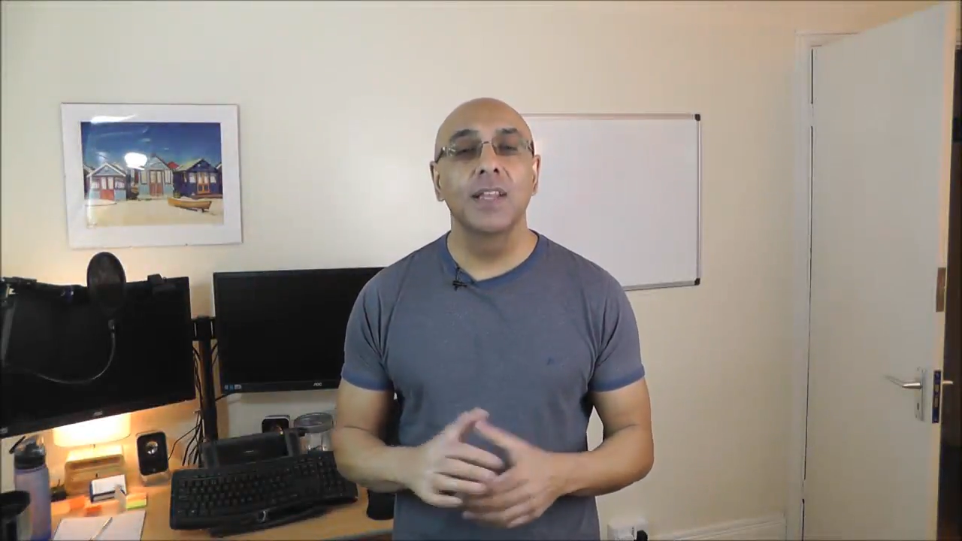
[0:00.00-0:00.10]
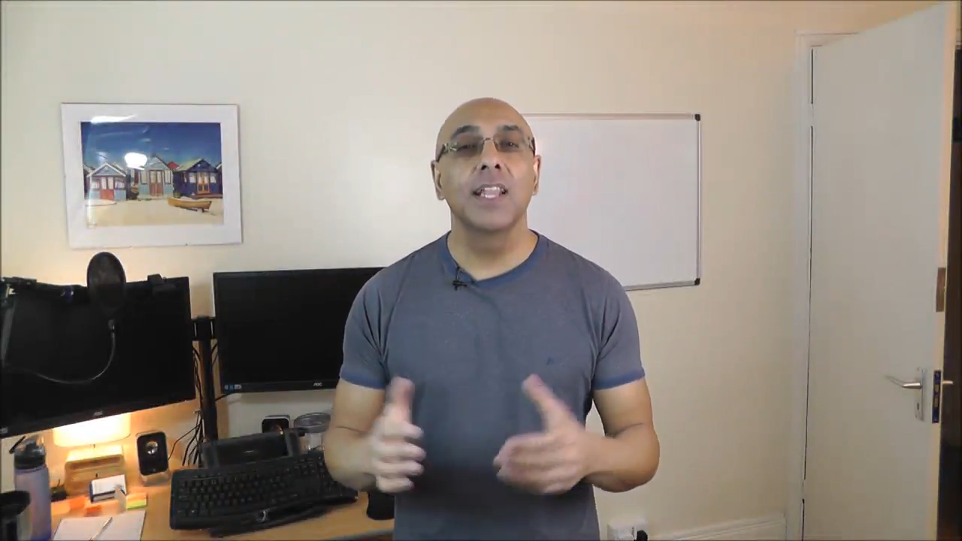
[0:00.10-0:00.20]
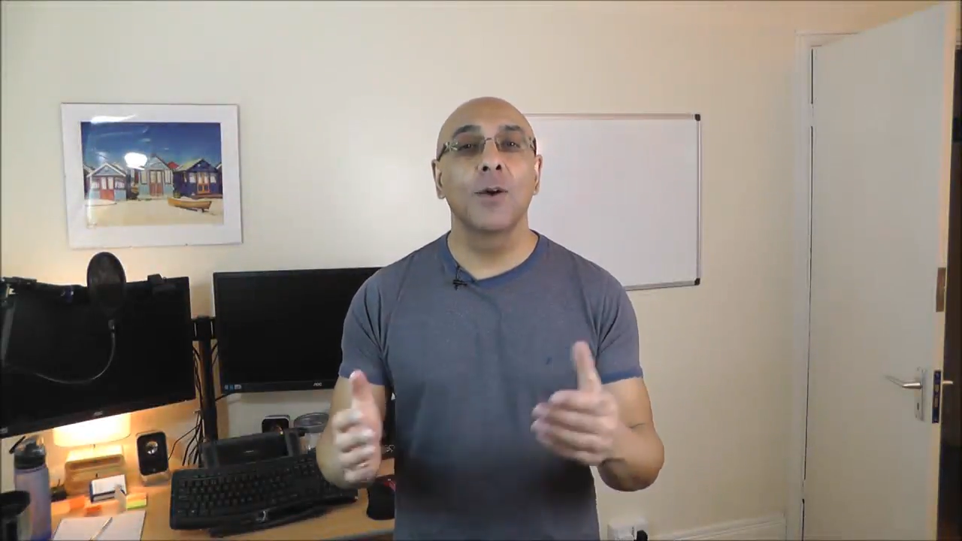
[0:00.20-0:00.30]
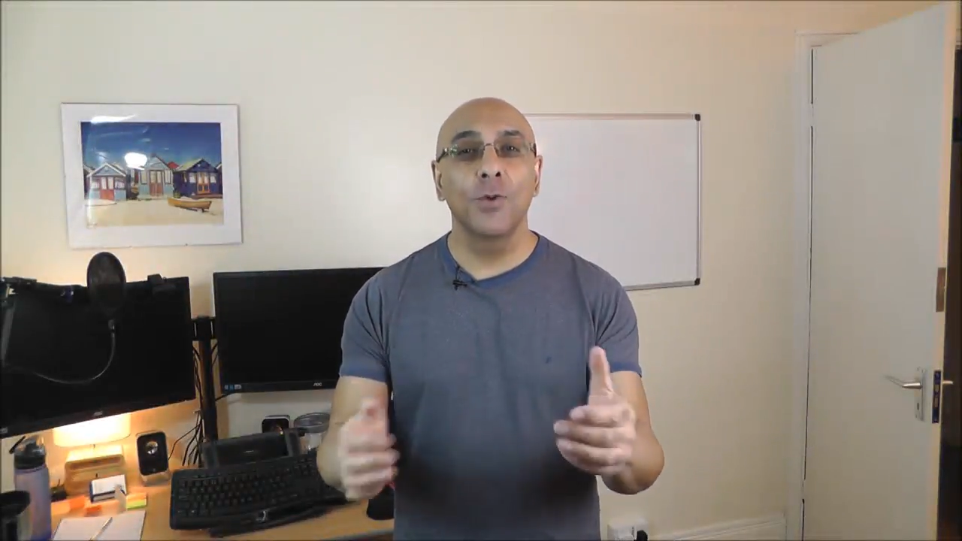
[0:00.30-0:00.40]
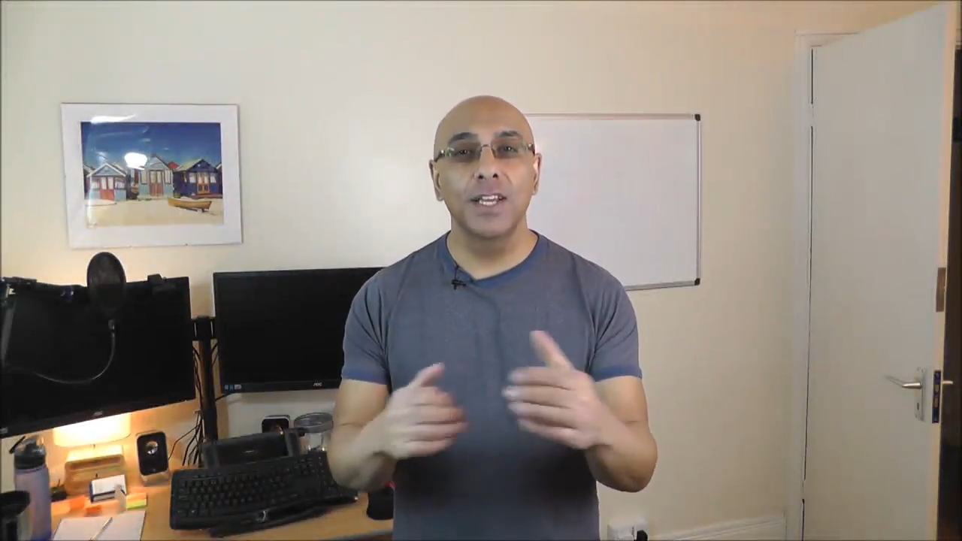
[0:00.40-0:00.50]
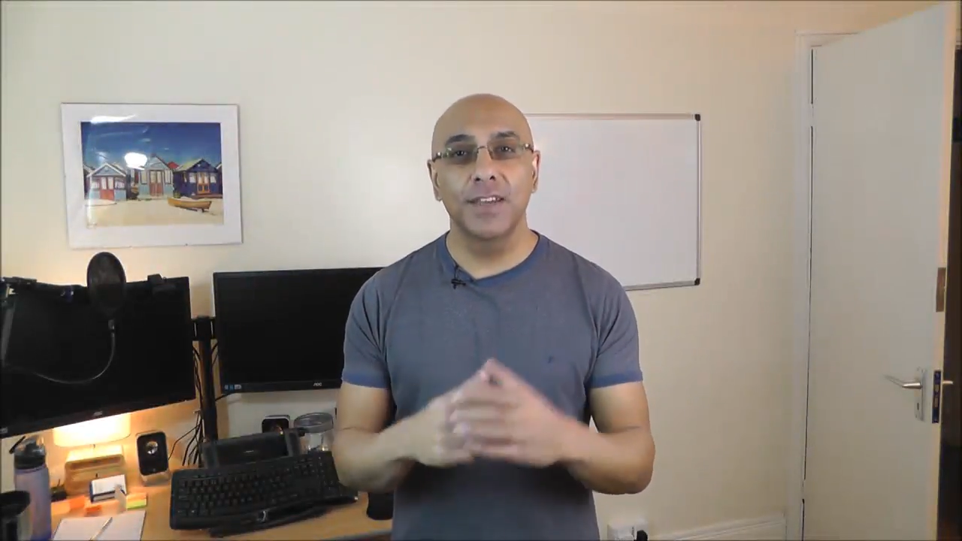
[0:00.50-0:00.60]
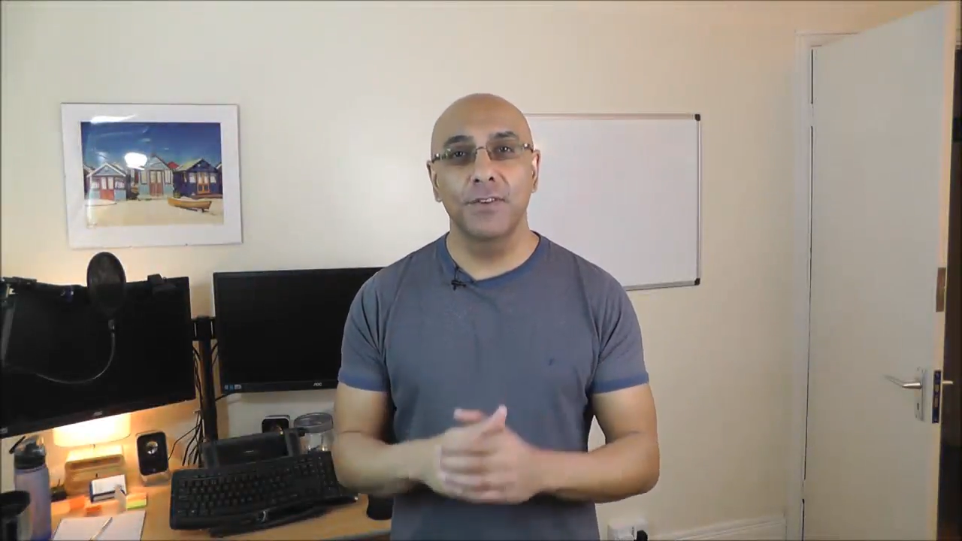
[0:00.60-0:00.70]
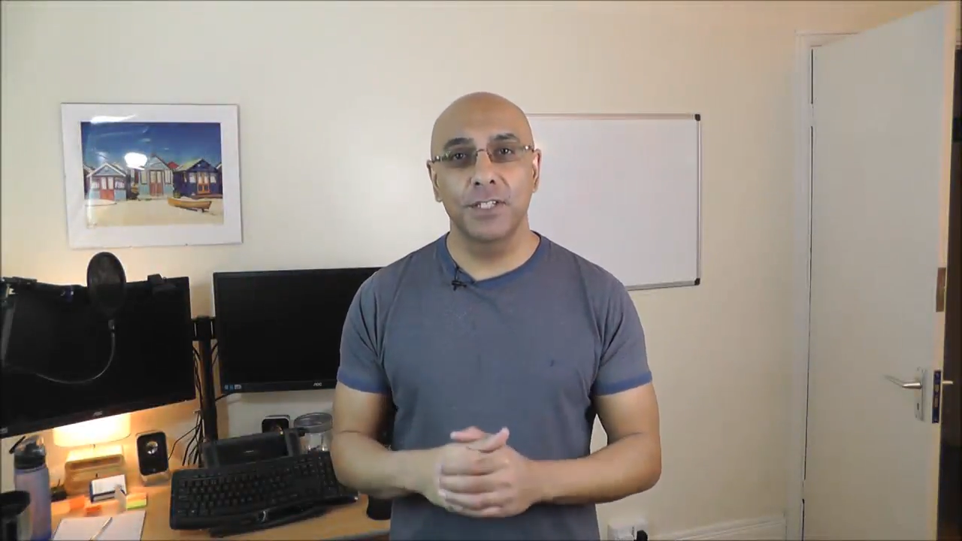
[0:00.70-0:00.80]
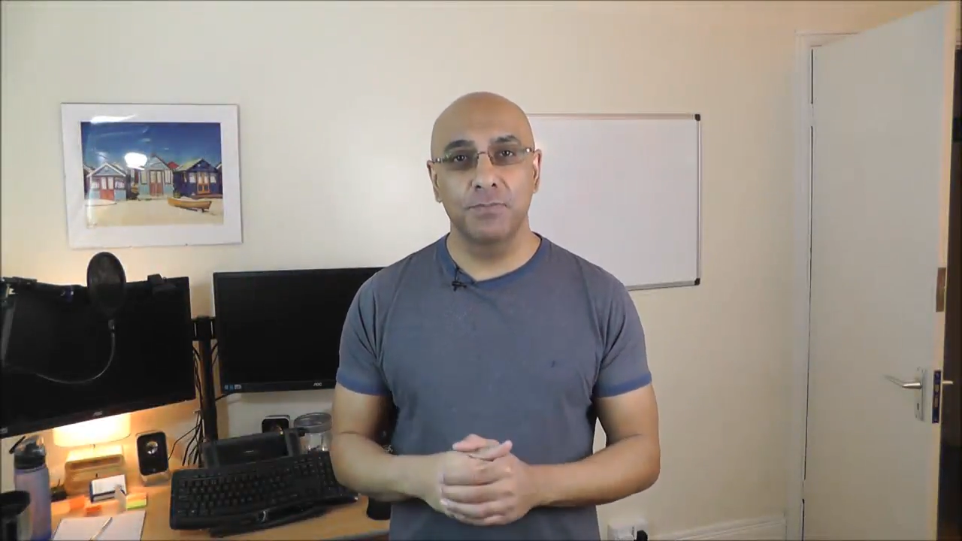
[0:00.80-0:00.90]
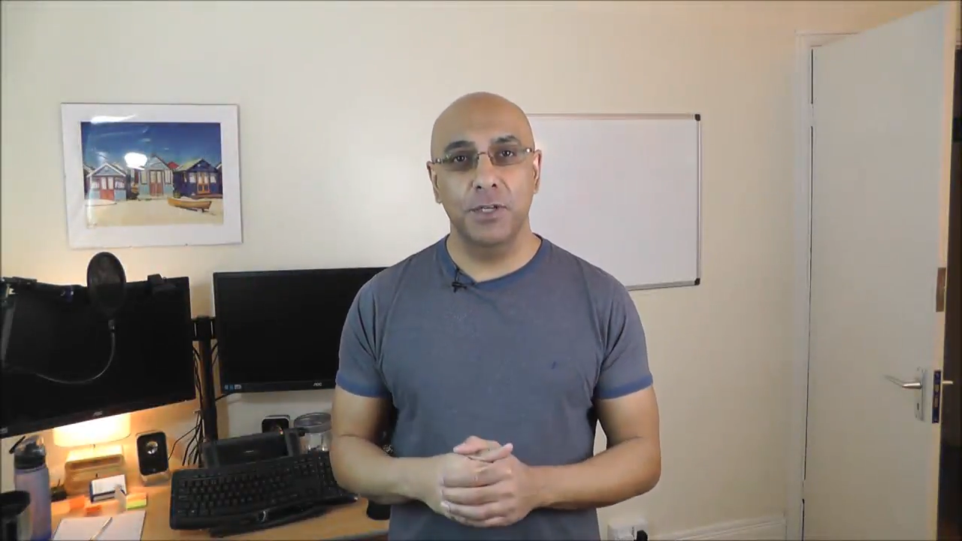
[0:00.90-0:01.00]
then I want to
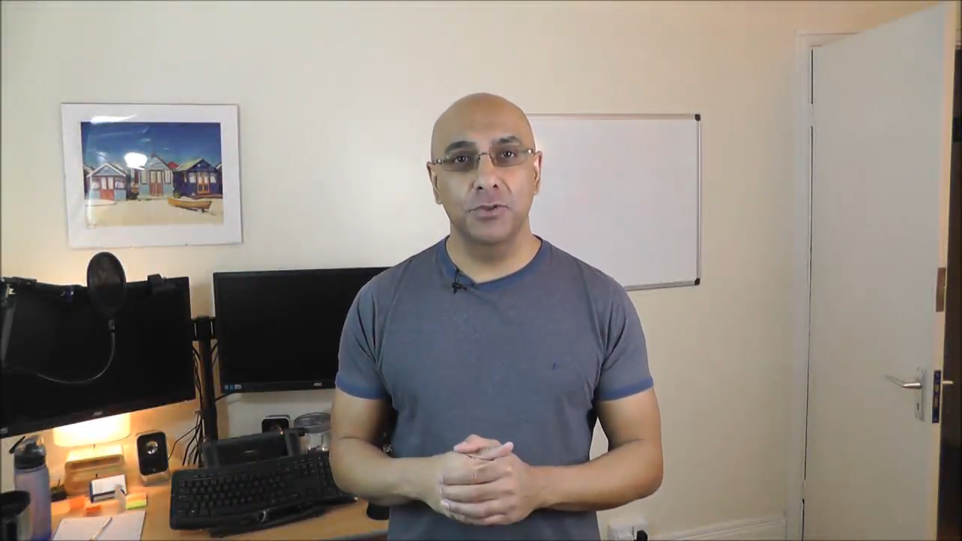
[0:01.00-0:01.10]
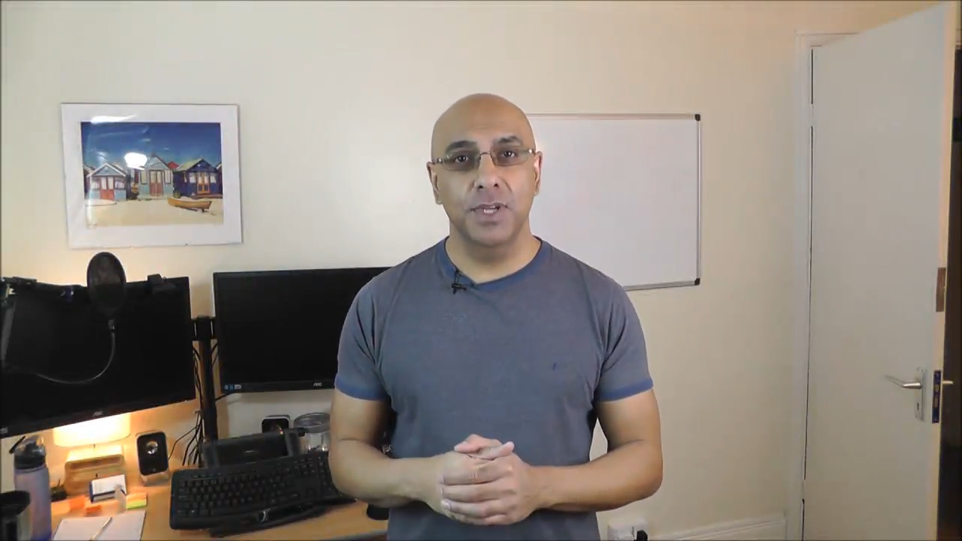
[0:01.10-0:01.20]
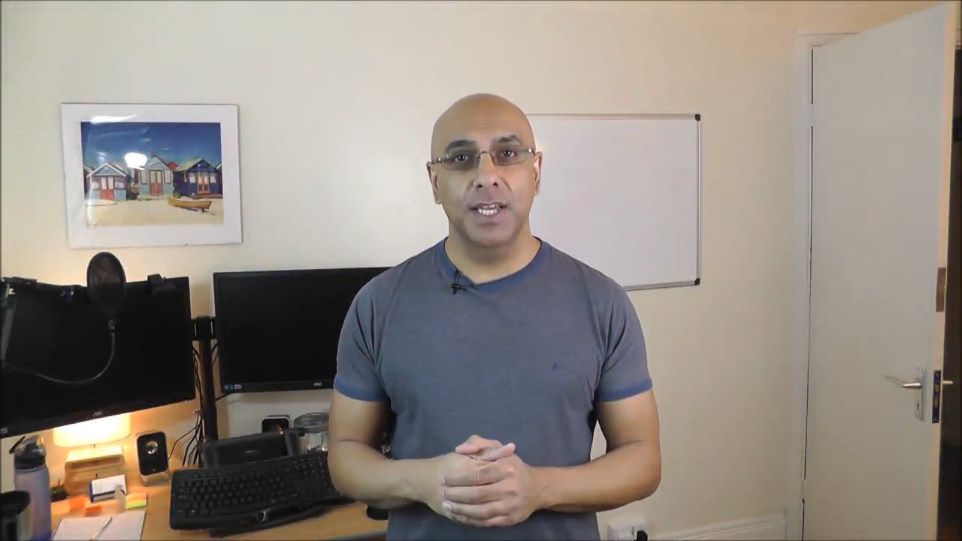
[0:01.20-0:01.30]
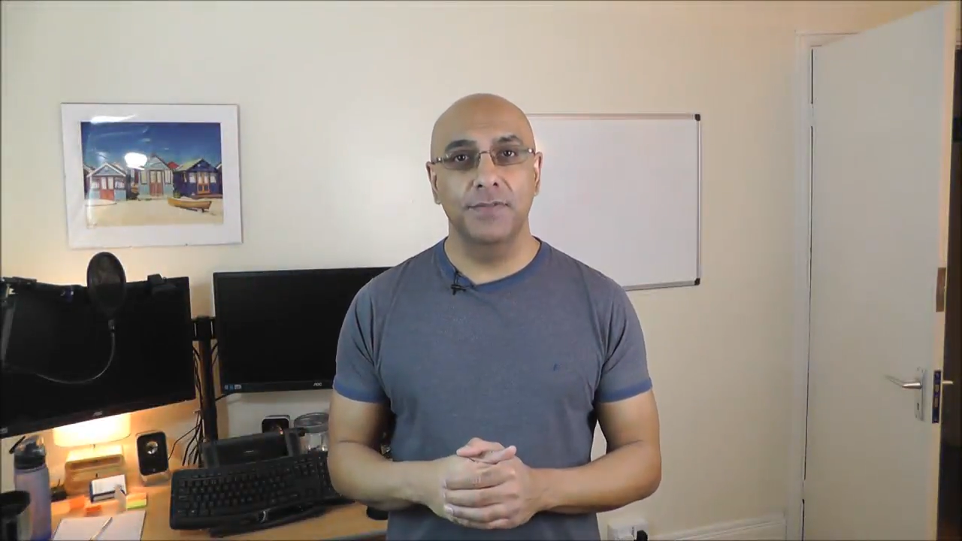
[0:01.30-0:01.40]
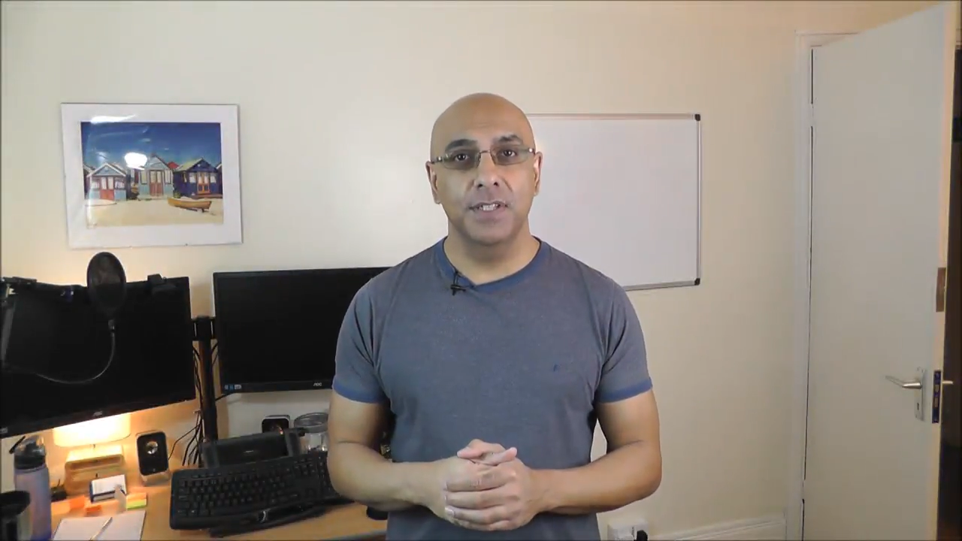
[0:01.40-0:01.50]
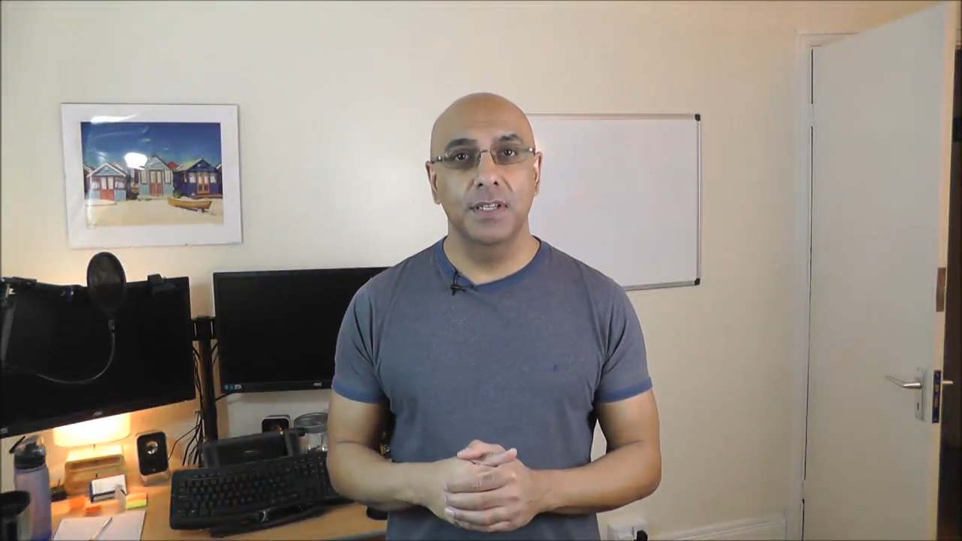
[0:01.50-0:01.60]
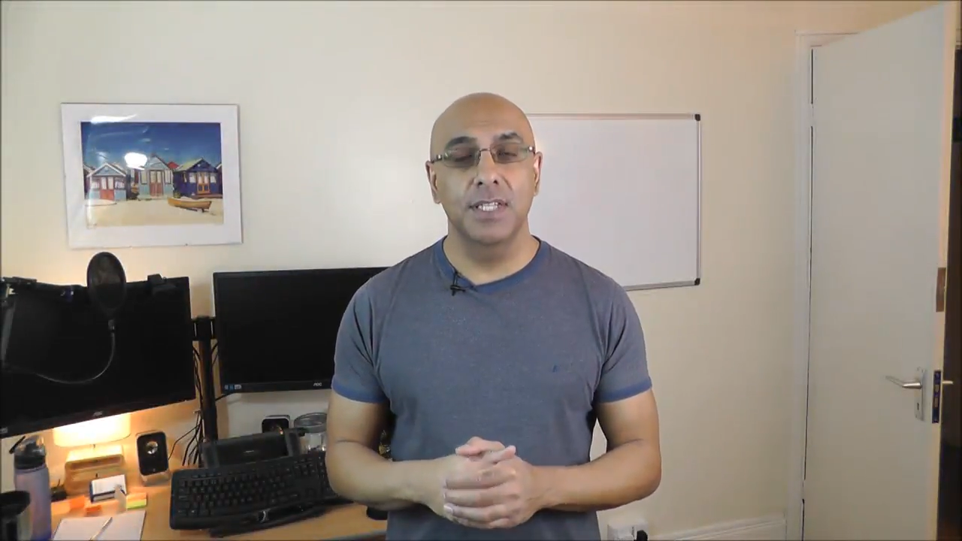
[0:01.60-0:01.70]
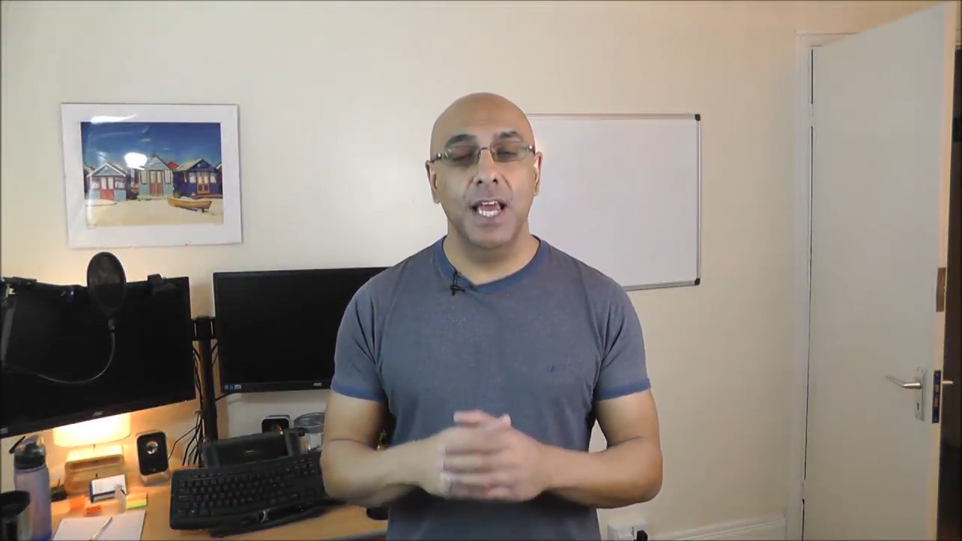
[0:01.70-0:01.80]
give you a special gift